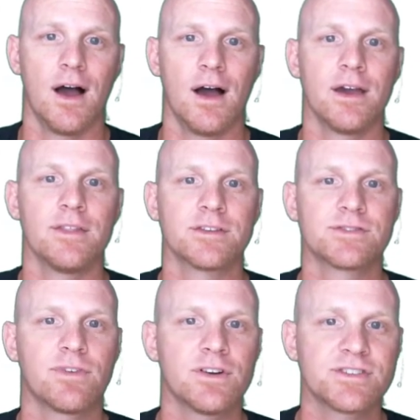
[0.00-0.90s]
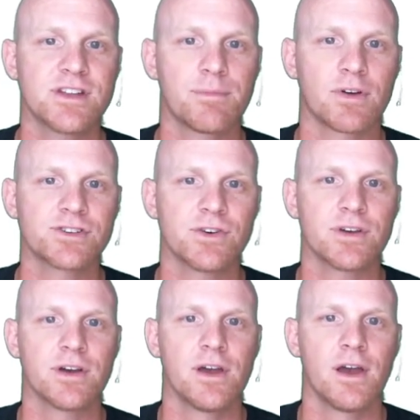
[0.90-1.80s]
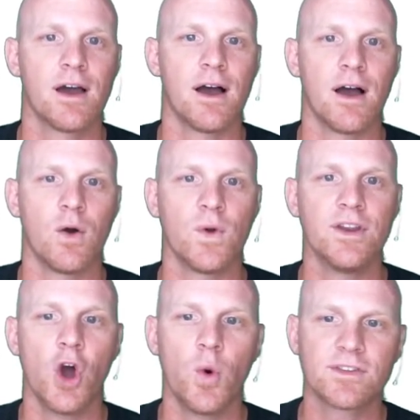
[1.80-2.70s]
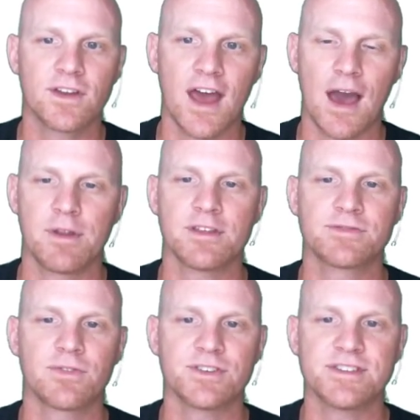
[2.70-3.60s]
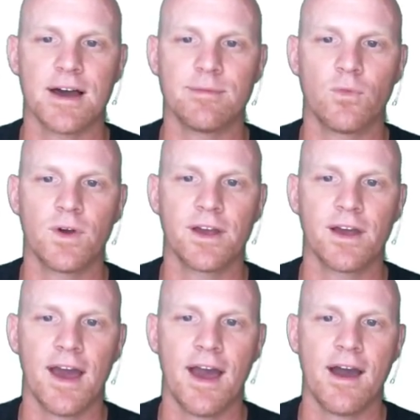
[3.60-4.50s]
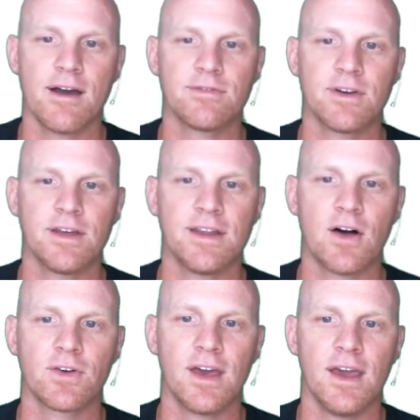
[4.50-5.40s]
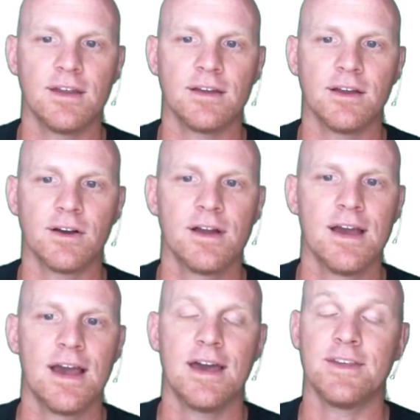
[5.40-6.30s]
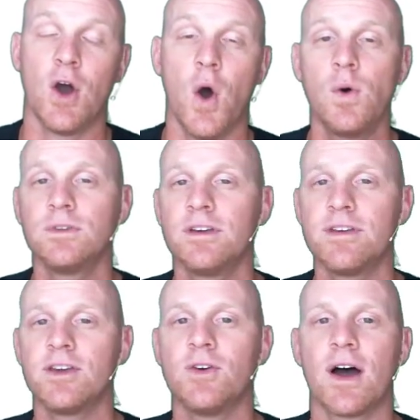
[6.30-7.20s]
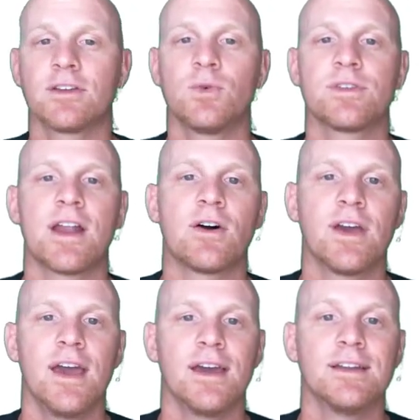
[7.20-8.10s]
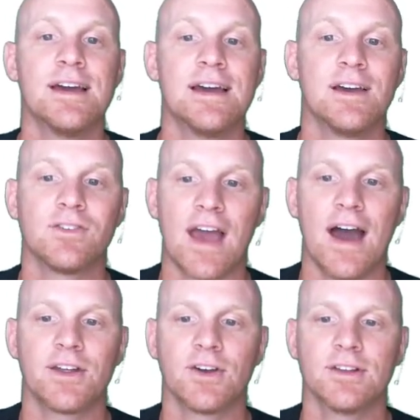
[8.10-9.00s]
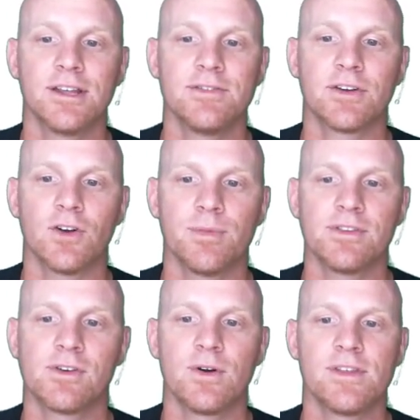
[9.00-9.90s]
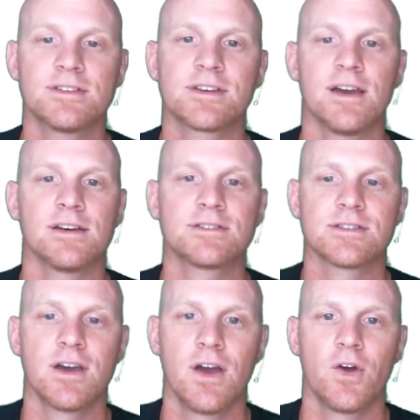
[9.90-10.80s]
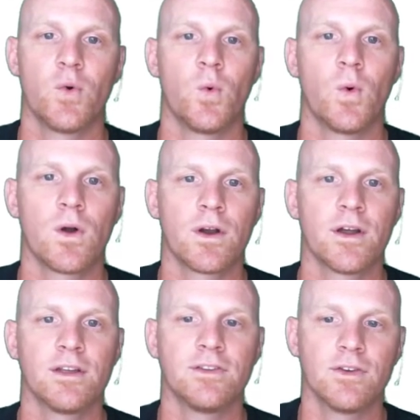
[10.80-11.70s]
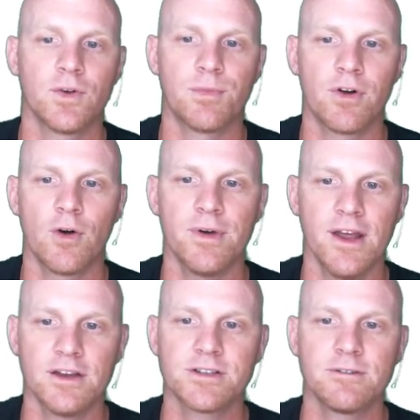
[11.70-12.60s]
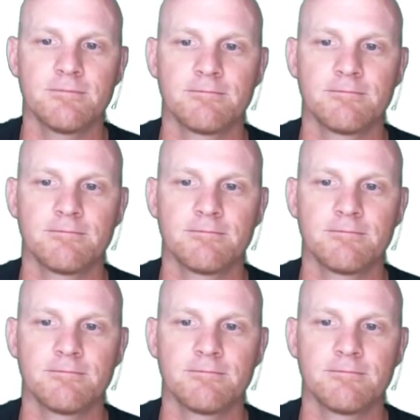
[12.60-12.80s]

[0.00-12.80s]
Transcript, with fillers: In this first step, I'll show you, we know what's going to happen in this first step. We have an alkane here, and the only thing you know how to do with an alkane is add a good leaving group. And so in this case, we're going to do bromination.